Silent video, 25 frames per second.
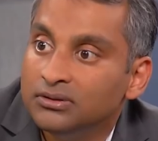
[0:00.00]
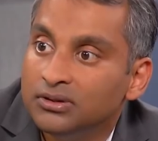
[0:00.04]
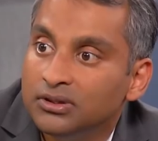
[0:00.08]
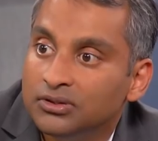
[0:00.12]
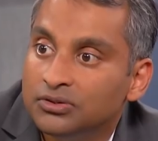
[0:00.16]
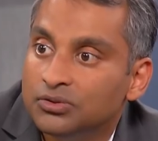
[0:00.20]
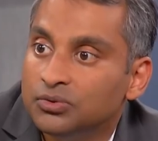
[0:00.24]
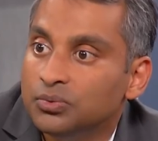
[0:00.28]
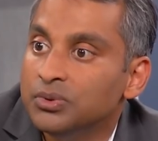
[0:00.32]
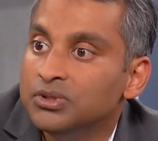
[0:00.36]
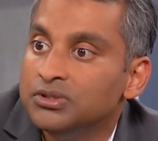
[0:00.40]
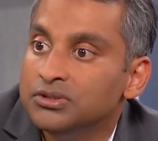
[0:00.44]
The
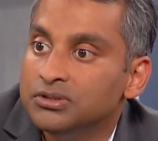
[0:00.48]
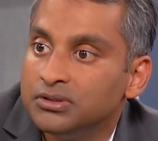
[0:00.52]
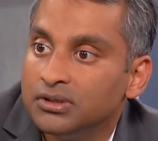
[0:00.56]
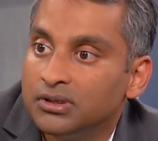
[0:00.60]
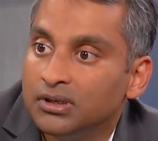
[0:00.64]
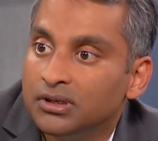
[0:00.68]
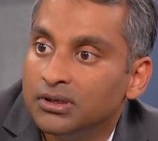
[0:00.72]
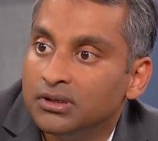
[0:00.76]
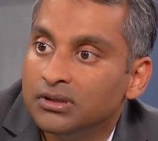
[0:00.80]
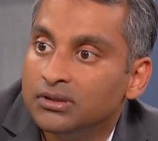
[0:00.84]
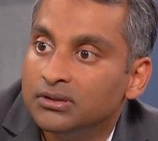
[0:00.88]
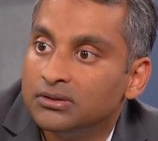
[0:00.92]
switch
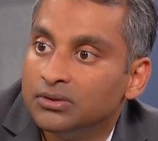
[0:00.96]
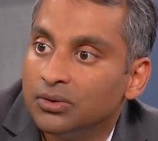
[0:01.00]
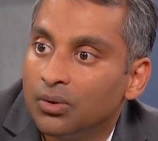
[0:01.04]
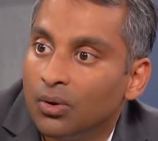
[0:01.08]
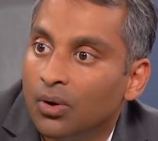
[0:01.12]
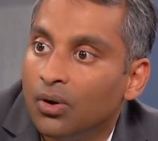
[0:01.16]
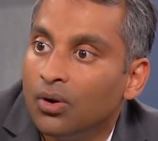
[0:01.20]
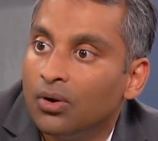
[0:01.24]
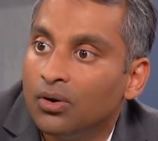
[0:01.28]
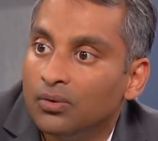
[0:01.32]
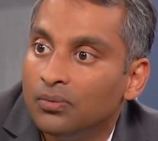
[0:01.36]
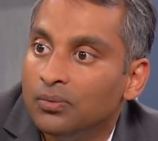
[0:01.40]
is
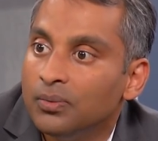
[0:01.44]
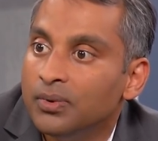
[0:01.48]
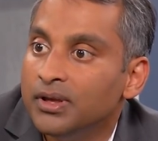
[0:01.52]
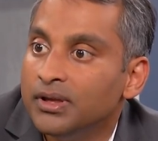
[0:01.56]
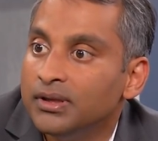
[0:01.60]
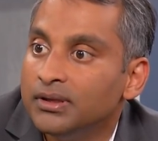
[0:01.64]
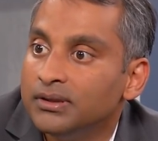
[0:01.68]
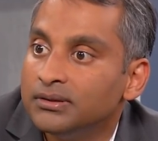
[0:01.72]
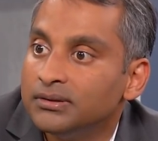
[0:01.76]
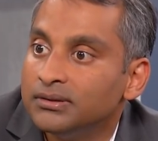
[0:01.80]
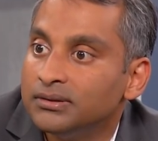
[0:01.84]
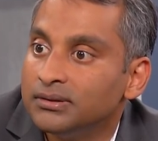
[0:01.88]

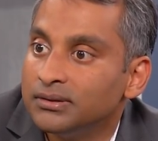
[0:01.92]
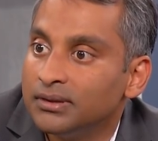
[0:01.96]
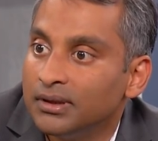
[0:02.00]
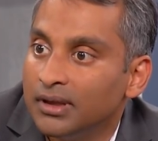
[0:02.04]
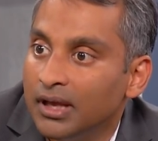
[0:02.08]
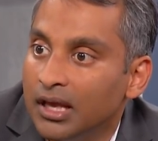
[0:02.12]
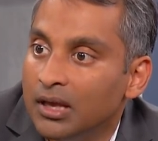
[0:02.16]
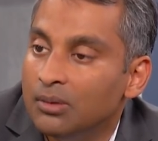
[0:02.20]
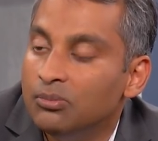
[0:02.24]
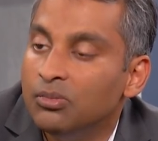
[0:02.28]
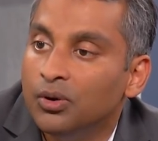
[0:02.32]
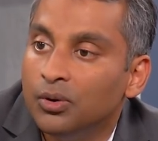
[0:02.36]
always
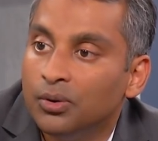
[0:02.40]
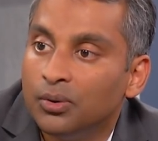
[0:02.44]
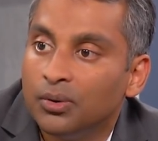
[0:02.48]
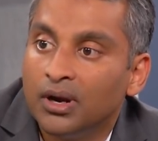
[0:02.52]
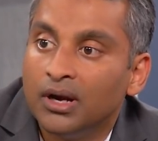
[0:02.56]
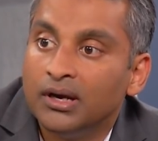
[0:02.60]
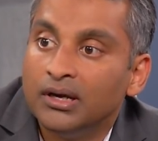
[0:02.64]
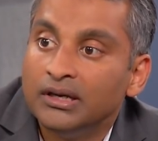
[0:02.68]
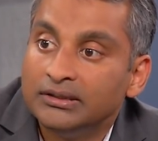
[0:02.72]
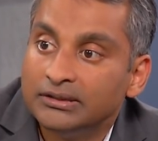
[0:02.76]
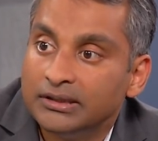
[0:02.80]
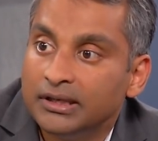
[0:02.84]
able to
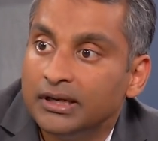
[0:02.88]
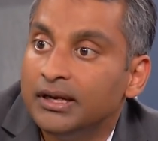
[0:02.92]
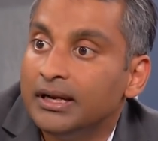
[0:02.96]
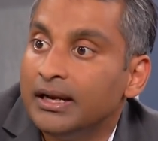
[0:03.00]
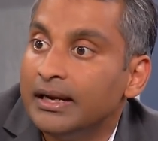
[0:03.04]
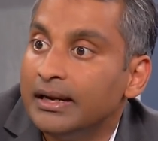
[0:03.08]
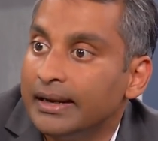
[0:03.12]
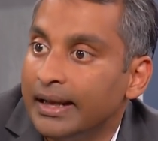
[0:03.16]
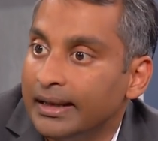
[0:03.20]
run its critical